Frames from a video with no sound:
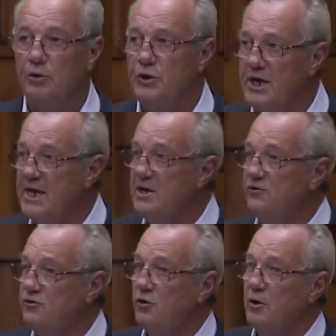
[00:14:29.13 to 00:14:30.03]

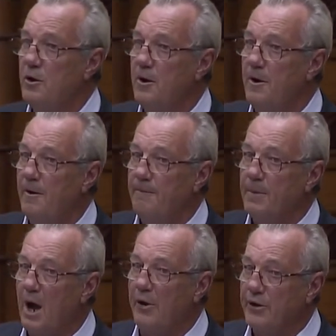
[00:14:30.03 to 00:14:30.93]
These
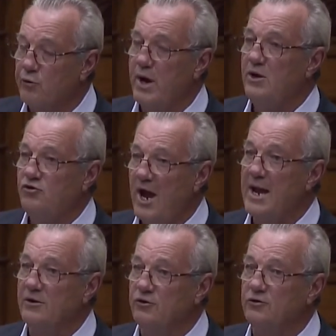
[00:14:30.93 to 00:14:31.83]
are the great
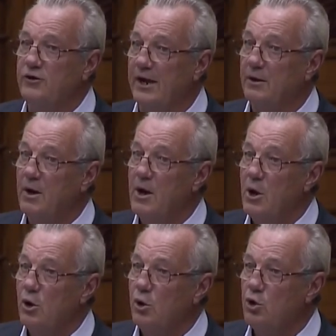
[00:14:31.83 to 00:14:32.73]
challenges that
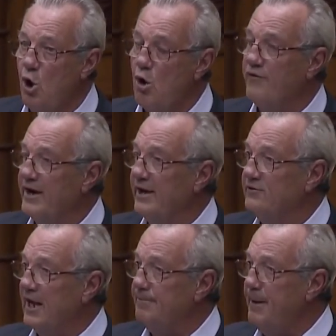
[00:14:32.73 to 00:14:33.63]
COVID
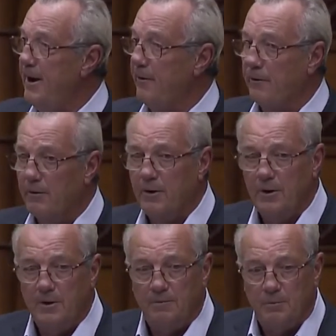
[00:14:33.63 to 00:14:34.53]
has laid bare.
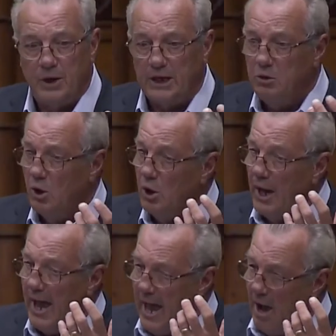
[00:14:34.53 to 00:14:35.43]
The,
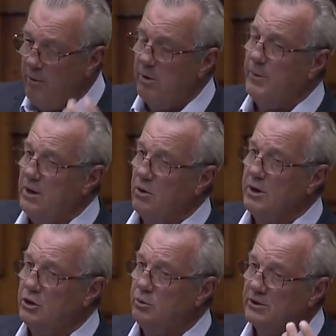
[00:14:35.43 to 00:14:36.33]
how are we
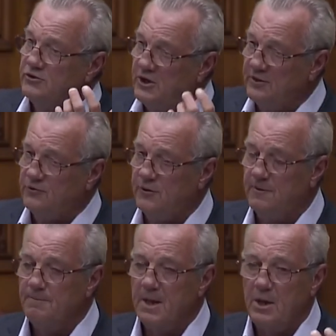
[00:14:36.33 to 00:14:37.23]
going to assist
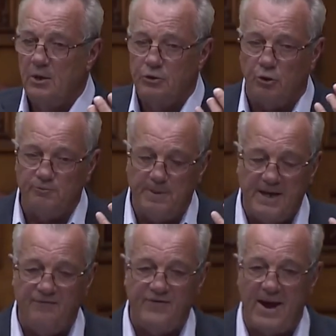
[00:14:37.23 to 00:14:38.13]
those
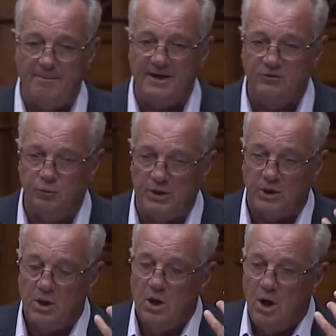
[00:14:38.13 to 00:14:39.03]
many families with
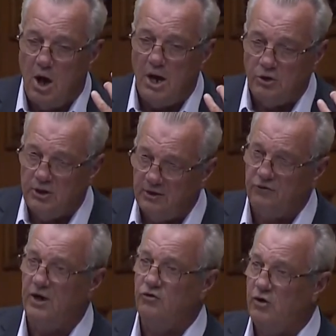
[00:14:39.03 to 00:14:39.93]

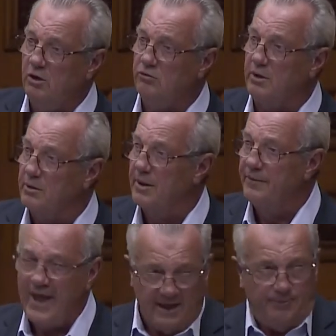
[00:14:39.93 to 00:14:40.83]
autistic children.
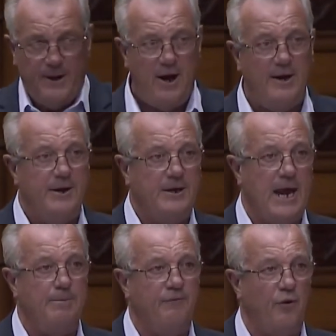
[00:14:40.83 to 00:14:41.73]
That's been on the
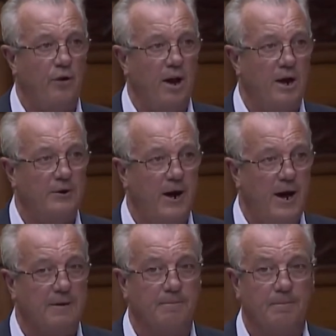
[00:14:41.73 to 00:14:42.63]
table for a long
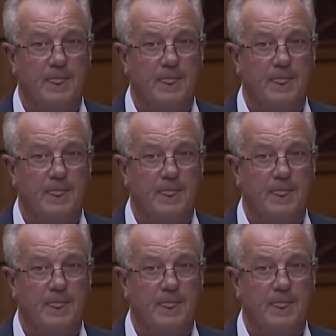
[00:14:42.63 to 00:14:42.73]
time.